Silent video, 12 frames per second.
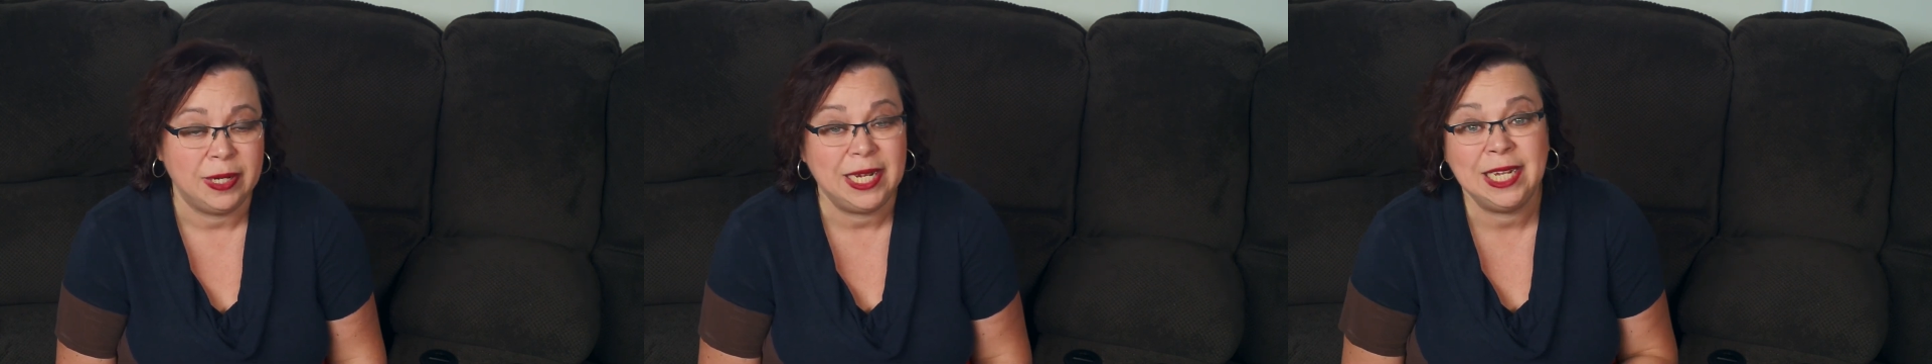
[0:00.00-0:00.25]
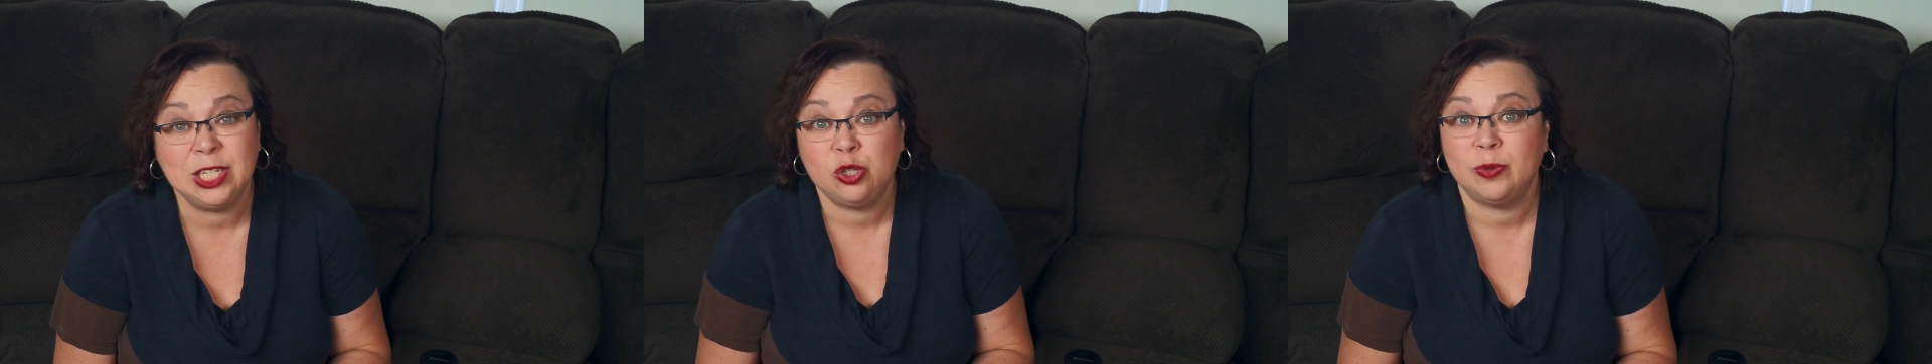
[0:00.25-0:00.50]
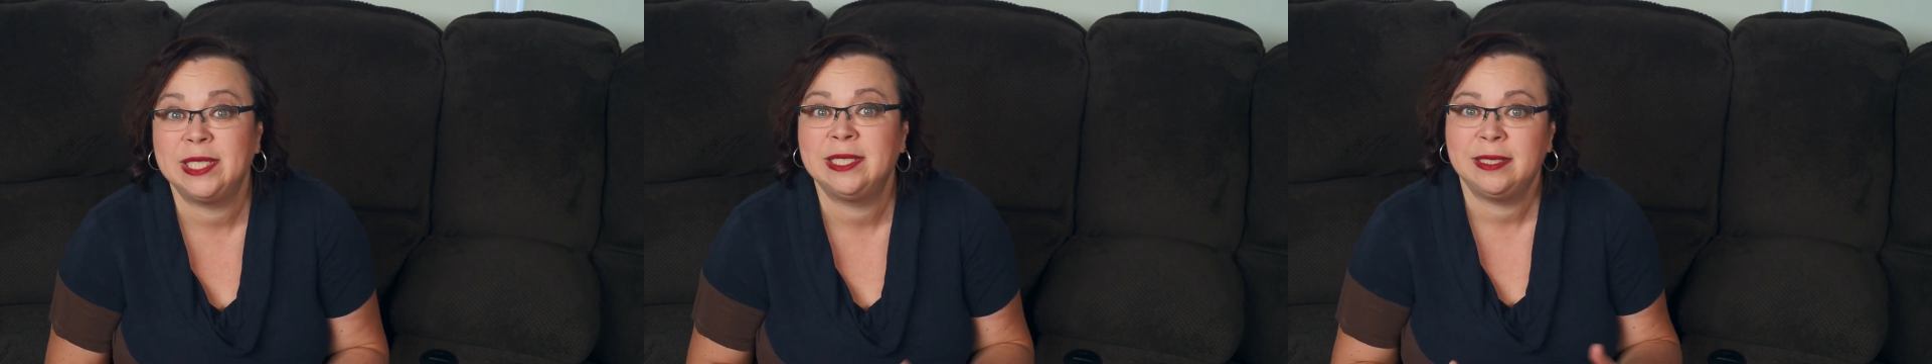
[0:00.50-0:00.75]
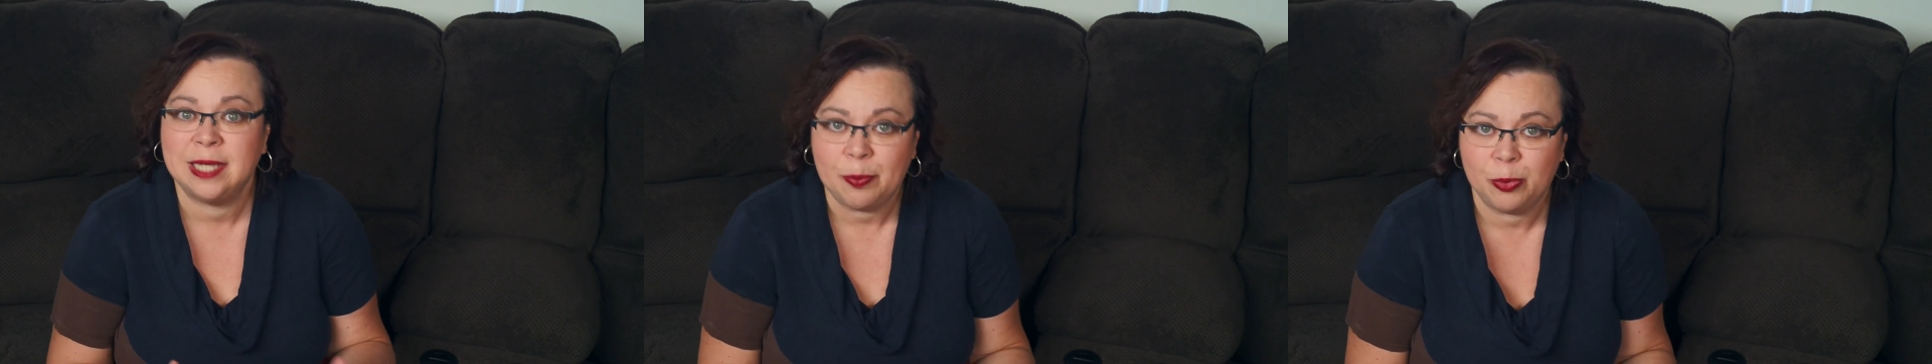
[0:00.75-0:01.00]
into a
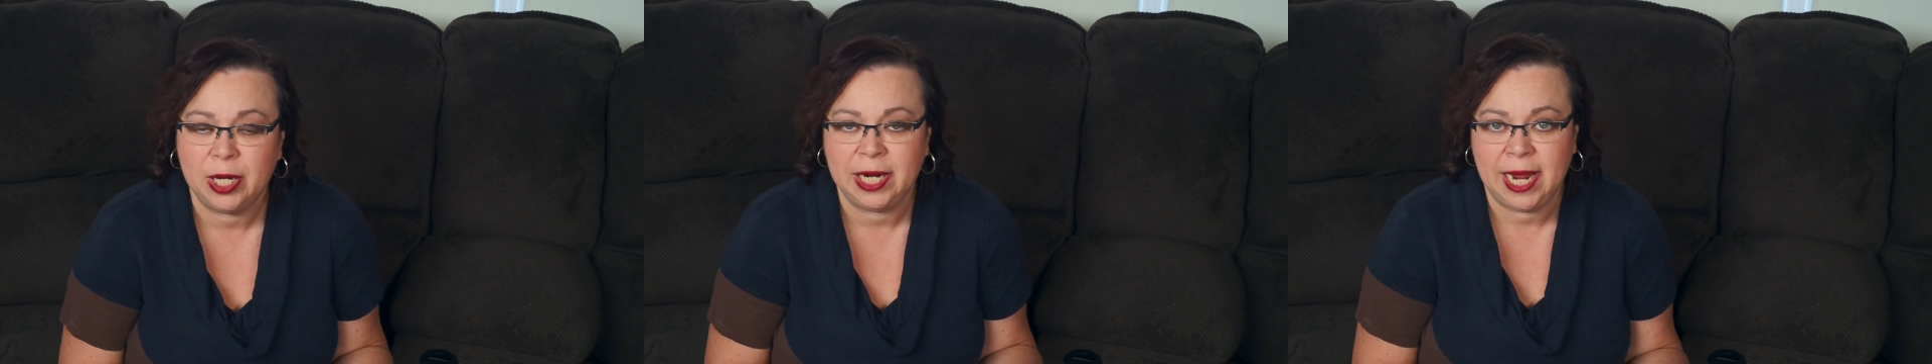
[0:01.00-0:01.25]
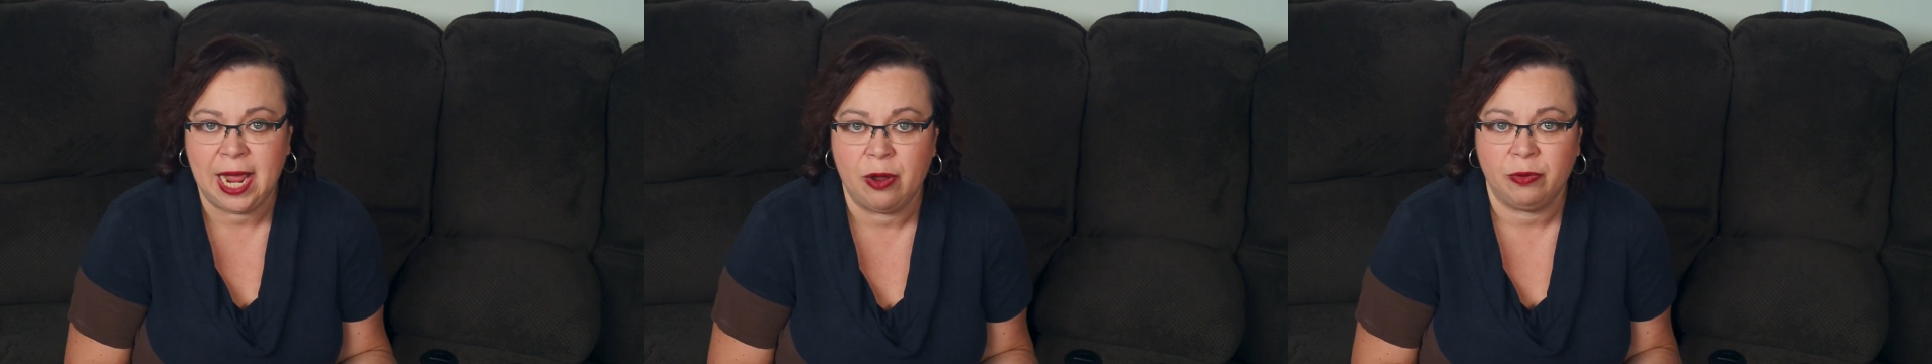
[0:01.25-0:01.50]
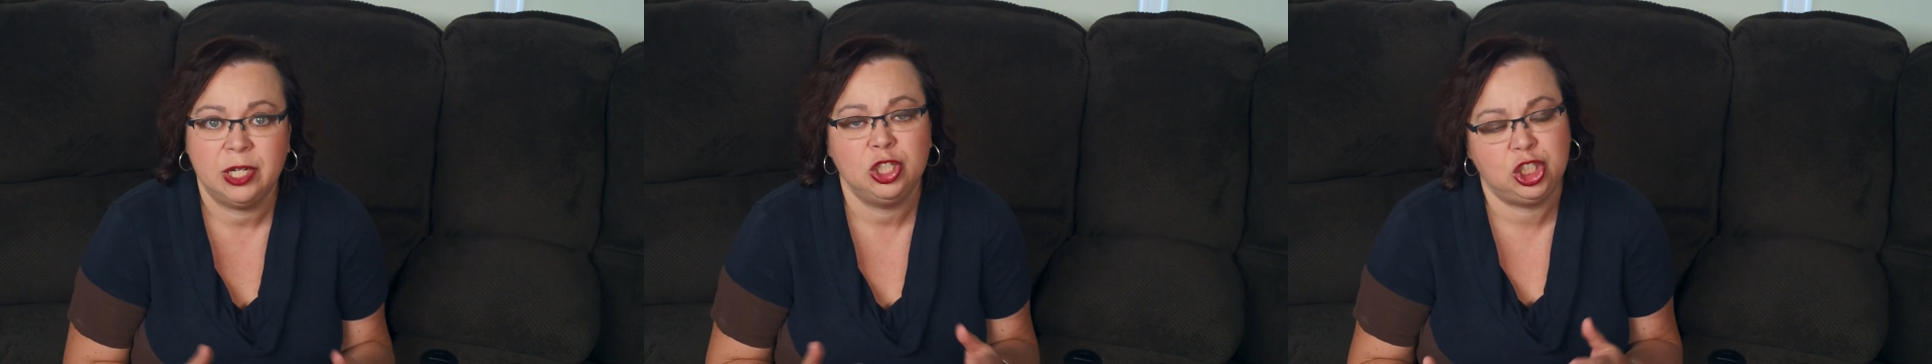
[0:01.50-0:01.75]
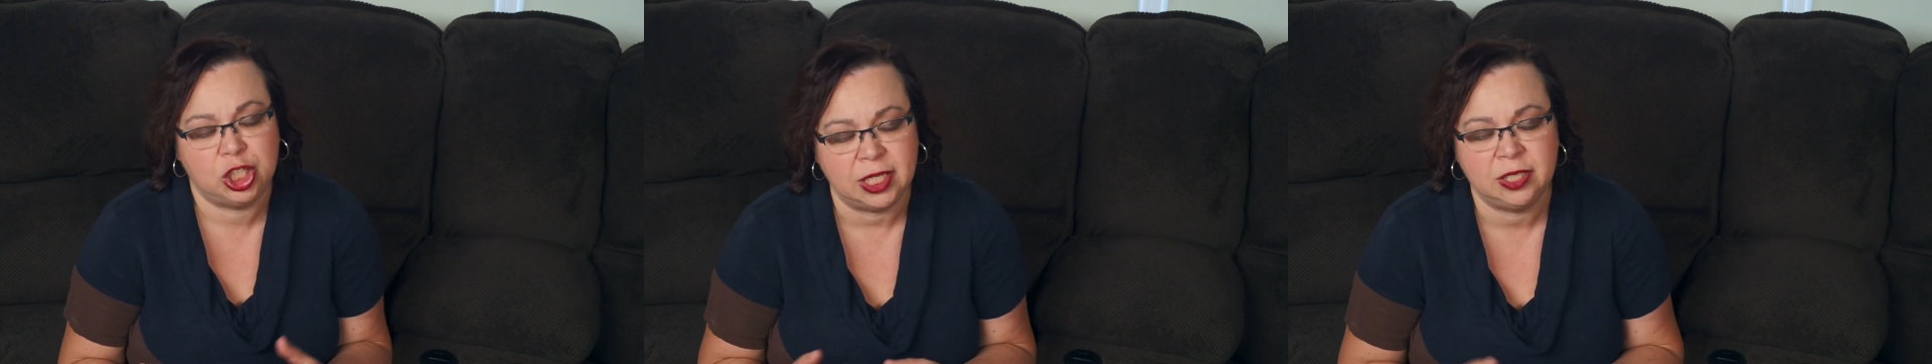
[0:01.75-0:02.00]
separate account
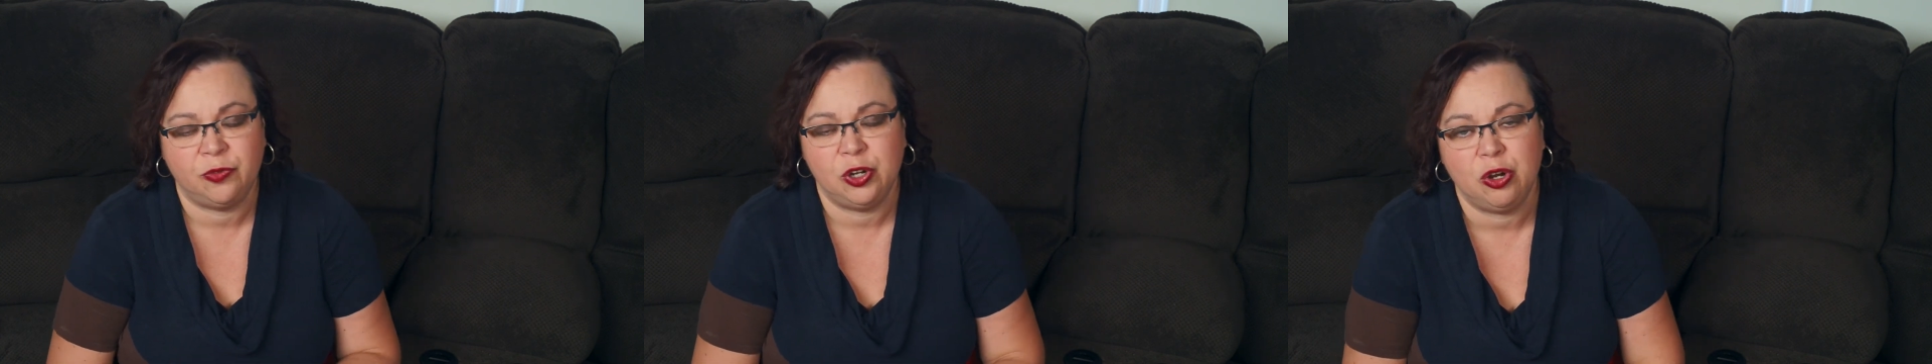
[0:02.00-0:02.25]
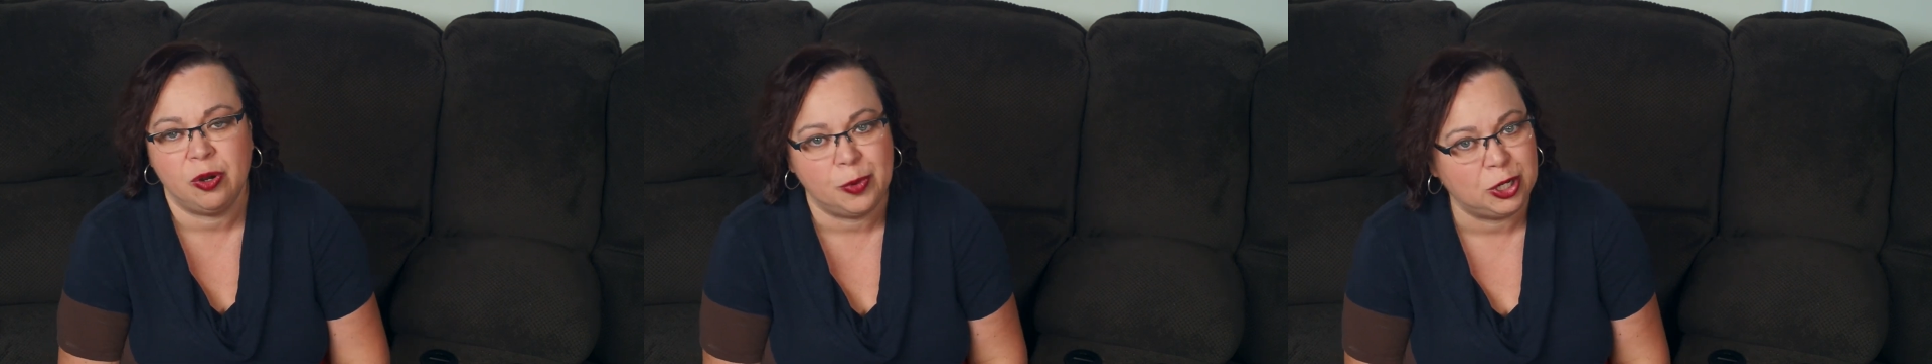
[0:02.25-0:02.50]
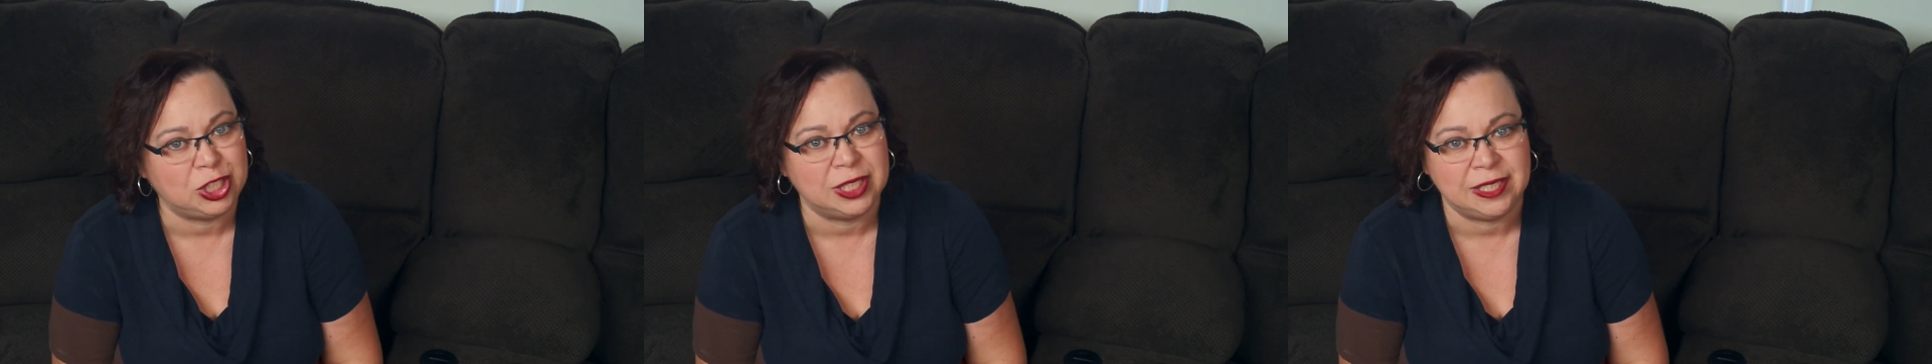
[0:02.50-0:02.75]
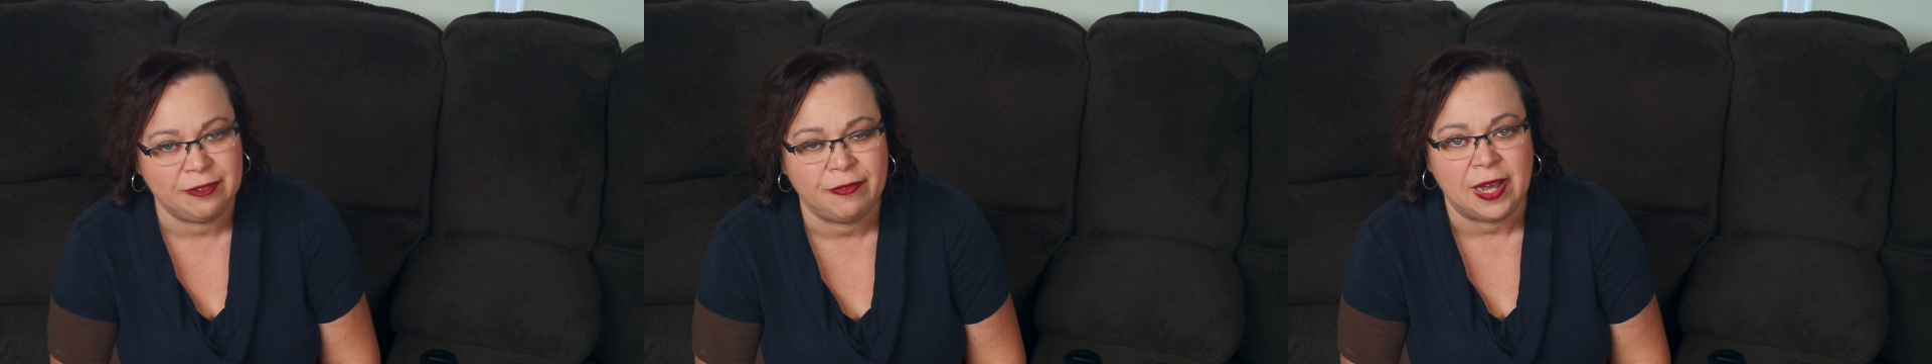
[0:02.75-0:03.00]
just for your
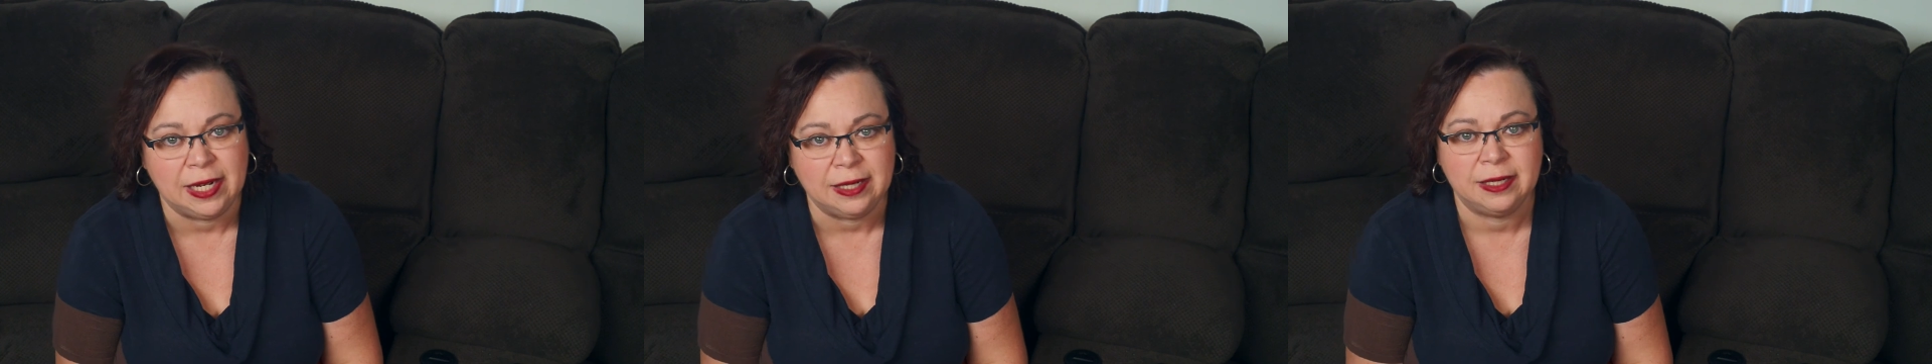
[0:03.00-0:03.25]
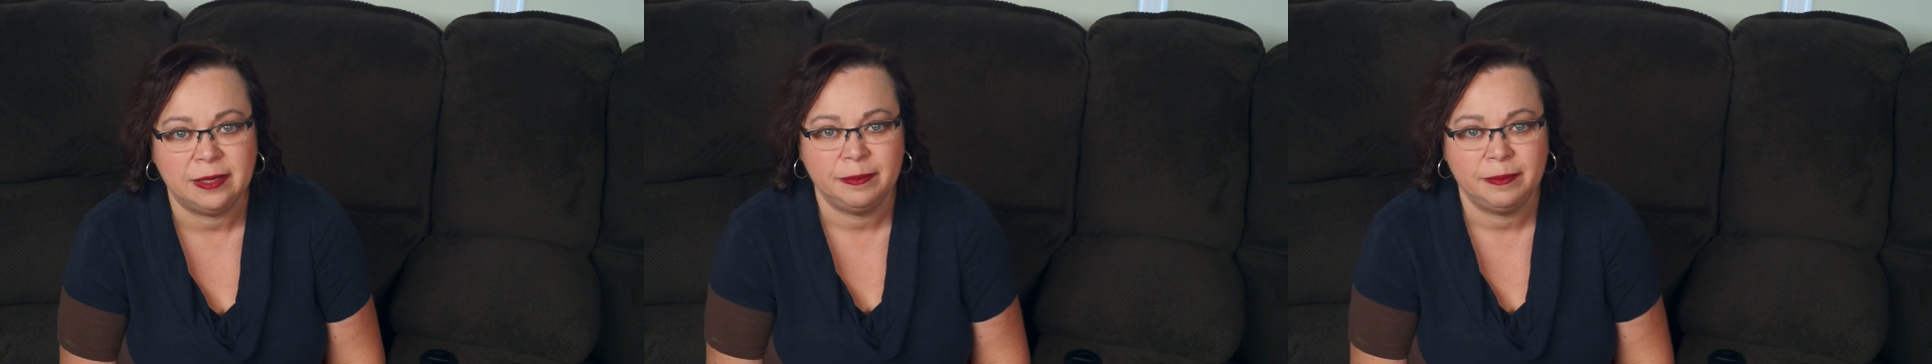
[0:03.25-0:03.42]
emergency fund.